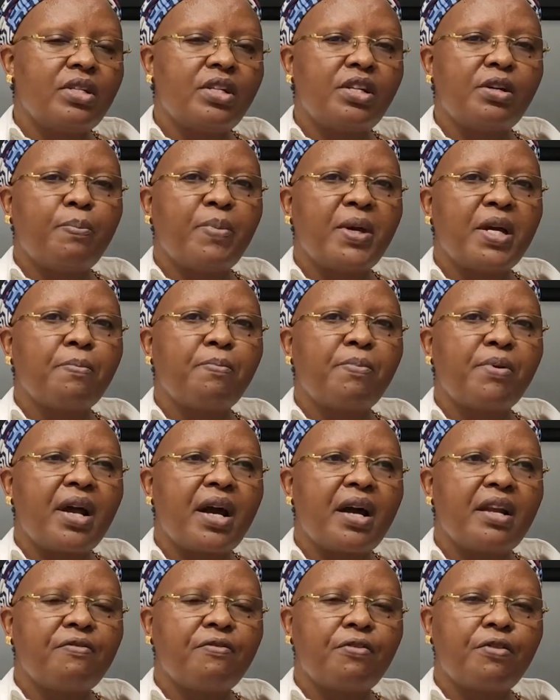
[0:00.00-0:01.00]
dripping
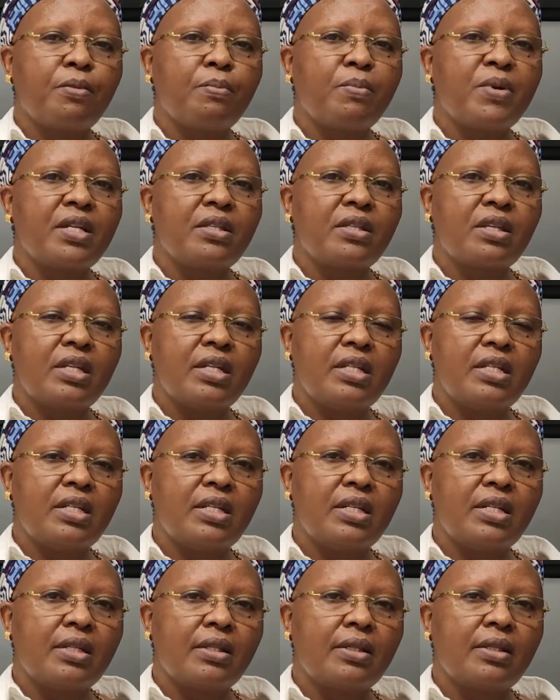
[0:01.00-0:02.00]
blood from his
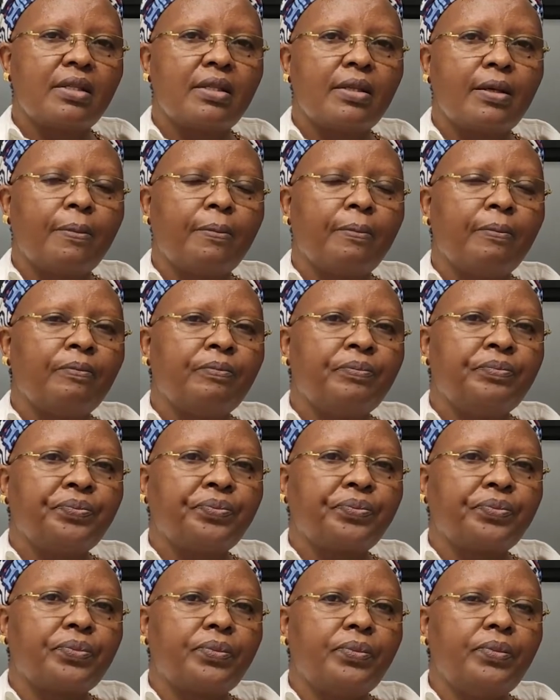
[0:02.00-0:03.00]
kidneys.
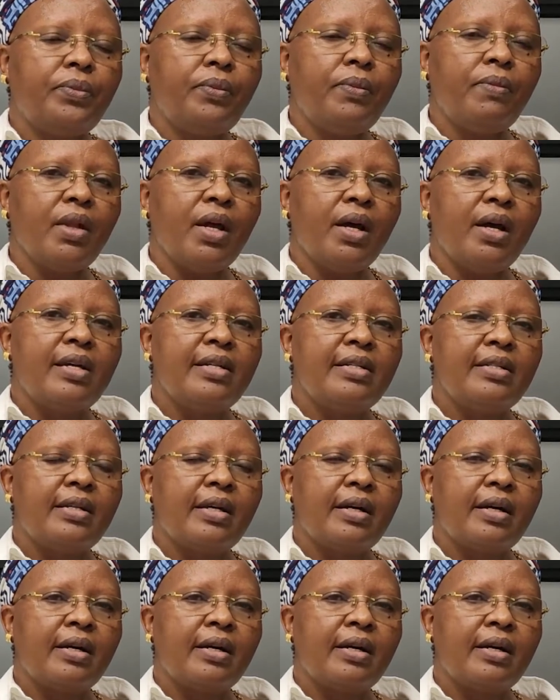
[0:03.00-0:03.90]
And